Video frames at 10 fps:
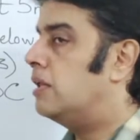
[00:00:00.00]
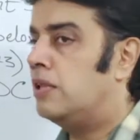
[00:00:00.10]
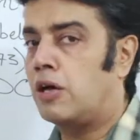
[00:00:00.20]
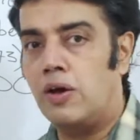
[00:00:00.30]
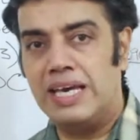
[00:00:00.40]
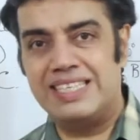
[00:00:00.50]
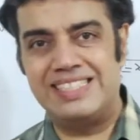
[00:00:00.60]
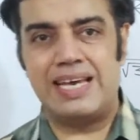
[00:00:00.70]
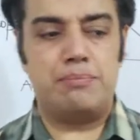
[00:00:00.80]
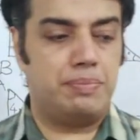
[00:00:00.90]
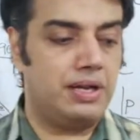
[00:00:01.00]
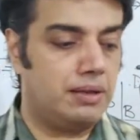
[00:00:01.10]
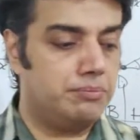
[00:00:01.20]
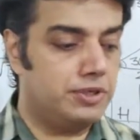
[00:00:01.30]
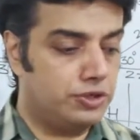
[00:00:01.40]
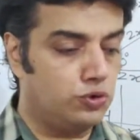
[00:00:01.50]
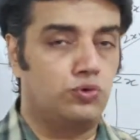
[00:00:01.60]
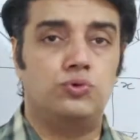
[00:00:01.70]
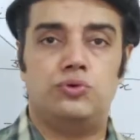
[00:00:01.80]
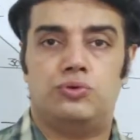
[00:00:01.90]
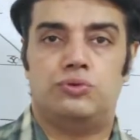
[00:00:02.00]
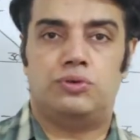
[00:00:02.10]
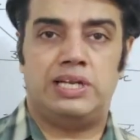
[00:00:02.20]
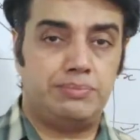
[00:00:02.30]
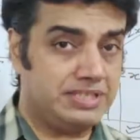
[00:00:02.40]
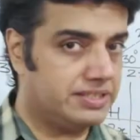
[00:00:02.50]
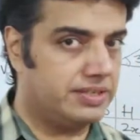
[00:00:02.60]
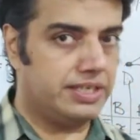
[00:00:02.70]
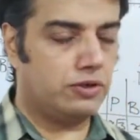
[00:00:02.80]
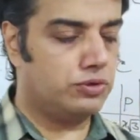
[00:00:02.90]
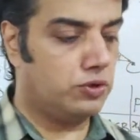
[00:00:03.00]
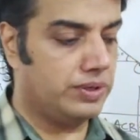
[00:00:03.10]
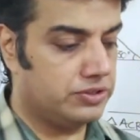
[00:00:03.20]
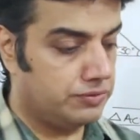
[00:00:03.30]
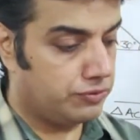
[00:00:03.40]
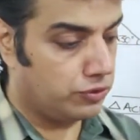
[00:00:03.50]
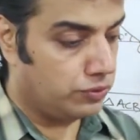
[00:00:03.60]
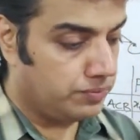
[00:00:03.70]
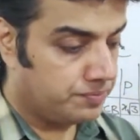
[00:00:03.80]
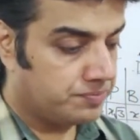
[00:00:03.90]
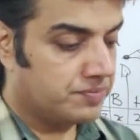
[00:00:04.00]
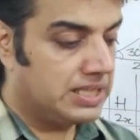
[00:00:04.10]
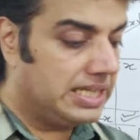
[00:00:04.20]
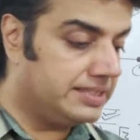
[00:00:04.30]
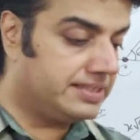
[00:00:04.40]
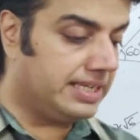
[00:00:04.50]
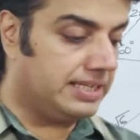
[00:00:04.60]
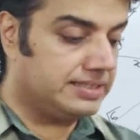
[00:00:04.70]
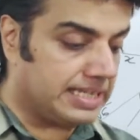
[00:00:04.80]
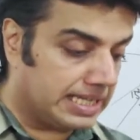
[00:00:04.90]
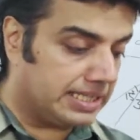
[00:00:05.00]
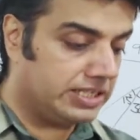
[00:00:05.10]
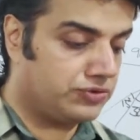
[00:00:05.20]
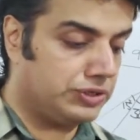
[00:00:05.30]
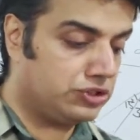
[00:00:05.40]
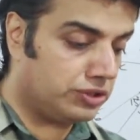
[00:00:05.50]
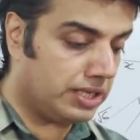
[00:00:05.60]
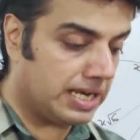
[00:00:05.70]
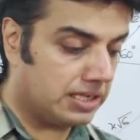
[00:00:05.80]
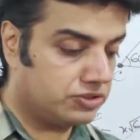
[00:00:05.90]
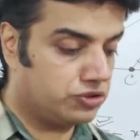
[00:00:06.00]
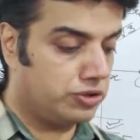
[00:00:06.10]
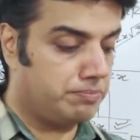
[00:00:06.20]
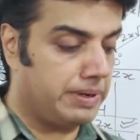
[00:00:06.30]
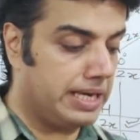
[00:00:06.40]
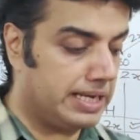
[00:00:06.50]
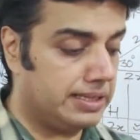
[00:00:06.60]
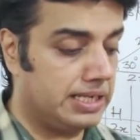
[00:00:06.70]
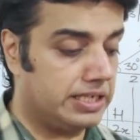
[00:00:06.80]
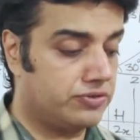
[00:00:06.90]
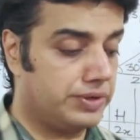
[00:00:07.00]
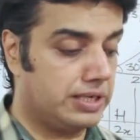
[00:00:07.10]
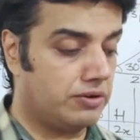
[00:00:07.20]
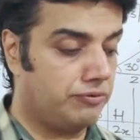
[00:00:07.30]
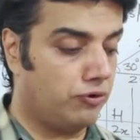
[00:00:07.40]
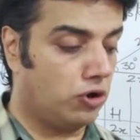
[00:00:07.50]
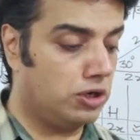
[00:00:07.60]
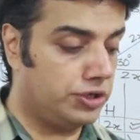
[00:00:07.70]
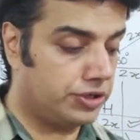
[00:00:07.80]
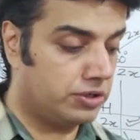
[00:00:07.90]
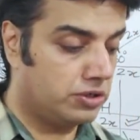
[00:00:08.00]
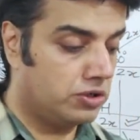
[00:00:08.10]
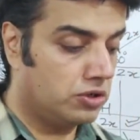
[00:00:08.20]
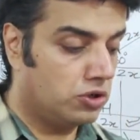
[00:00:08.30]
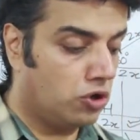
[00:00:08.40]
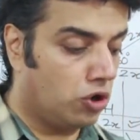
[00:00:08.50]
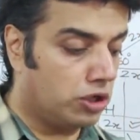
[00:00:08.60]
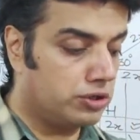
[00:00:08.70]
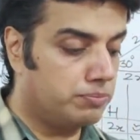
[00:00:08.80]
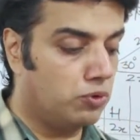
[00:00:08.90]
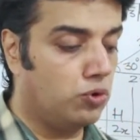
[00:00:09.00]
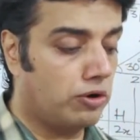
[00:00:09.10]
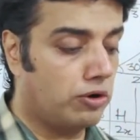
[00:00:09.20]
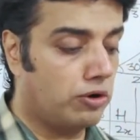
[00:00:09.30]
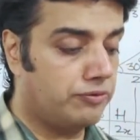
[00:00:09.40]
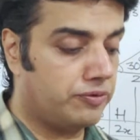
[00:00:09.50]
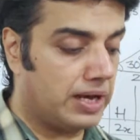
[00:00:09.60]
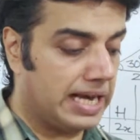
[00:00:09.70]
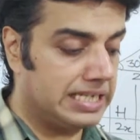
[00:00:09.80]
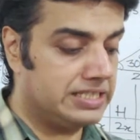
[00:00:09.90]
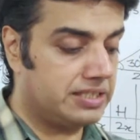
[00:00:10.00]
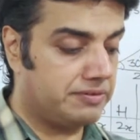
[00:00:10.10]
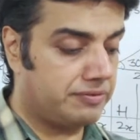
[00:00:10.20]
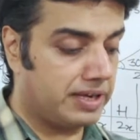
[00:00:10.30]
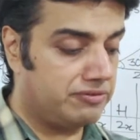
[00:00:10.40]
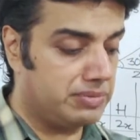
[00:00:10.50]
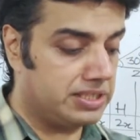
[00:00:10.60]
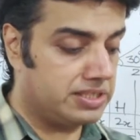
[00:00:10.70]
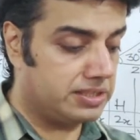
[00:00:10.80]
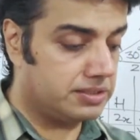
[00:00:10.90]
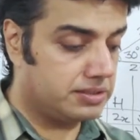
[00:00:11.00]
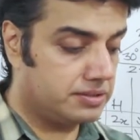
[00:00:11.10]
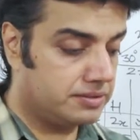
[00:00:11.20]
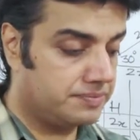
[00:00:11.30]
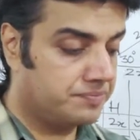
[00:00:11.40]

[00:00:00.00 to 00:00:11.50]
Now example number 2, let me just read out the question for you. It says an electrician has to repair an electric fault on a pole of height 5 meters.